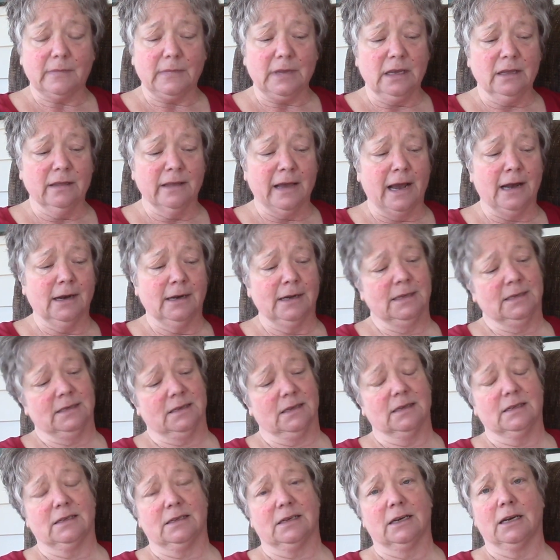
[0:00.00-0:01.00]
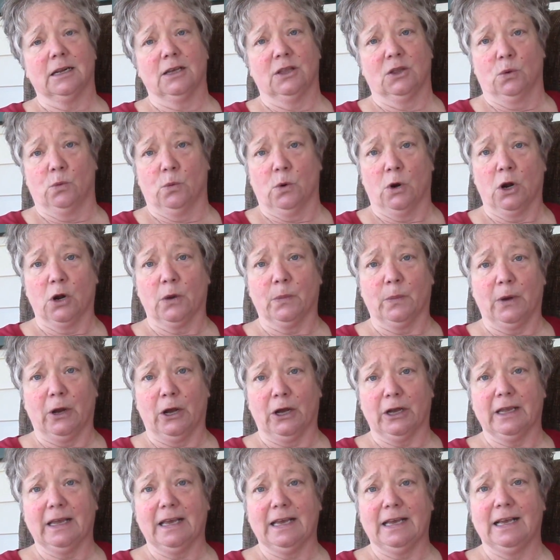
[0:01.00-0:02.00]
that is listed in the
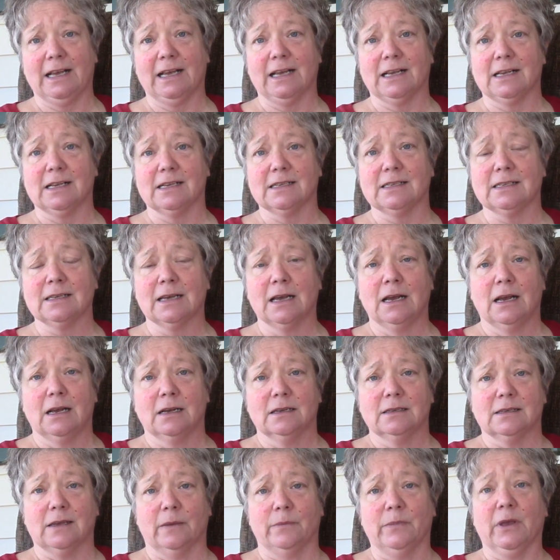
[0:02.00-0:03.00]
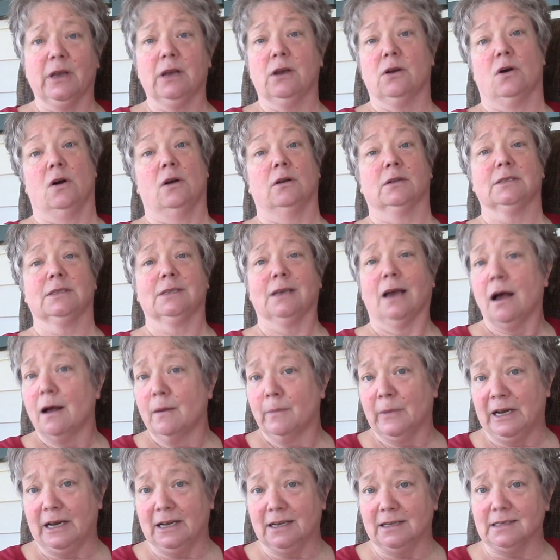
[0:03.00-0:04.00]
workbook is something called
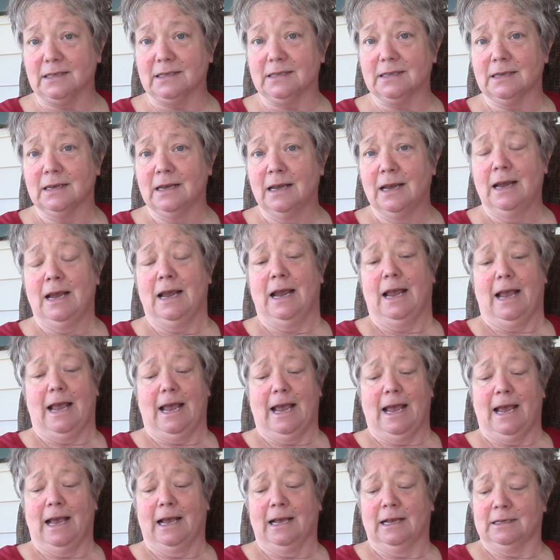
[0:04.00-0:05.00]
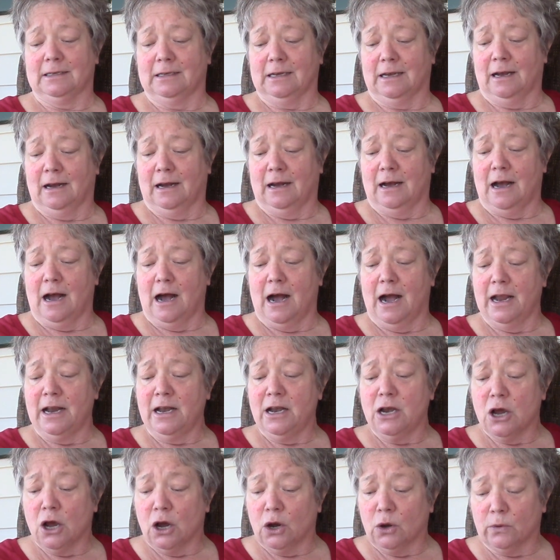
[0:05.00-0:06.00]
dominance. And I
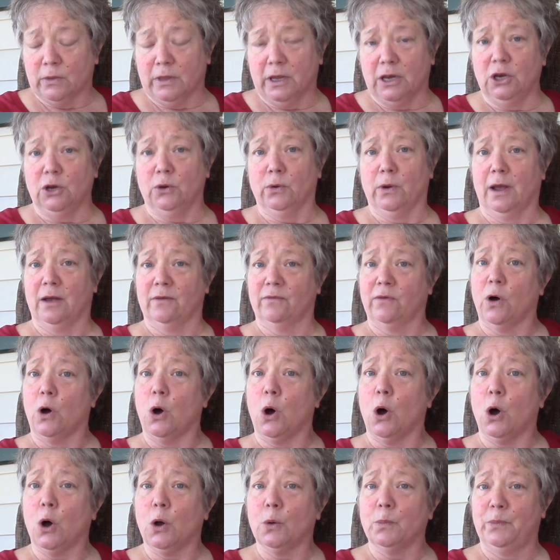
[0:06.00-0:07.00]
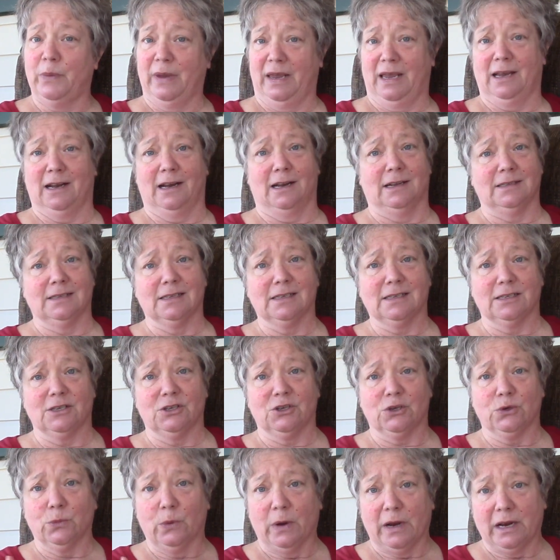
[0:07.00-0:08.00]
know that you have all been in
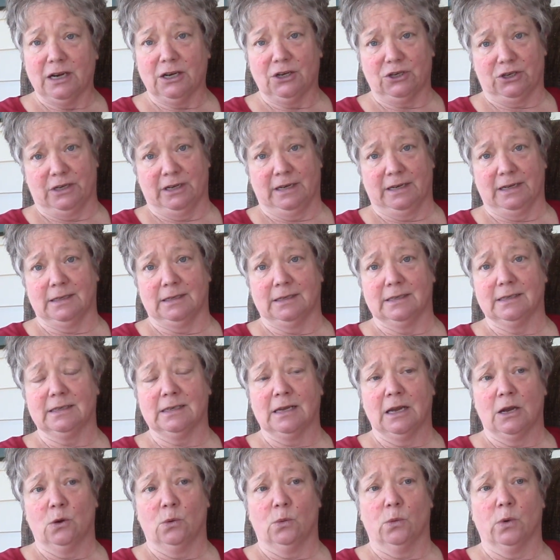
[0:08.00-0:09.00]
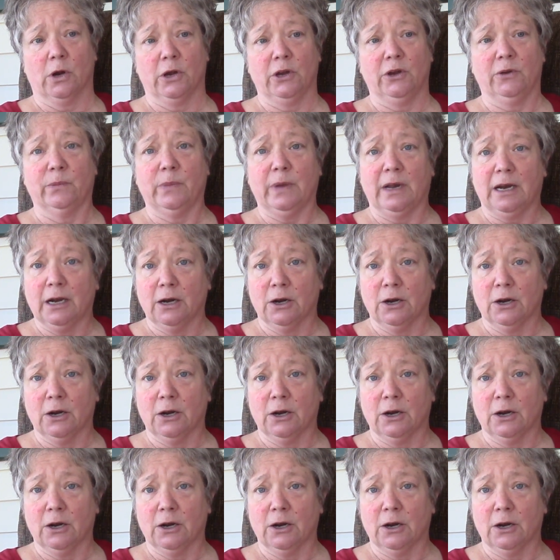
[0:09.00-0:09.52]
situations where you've been in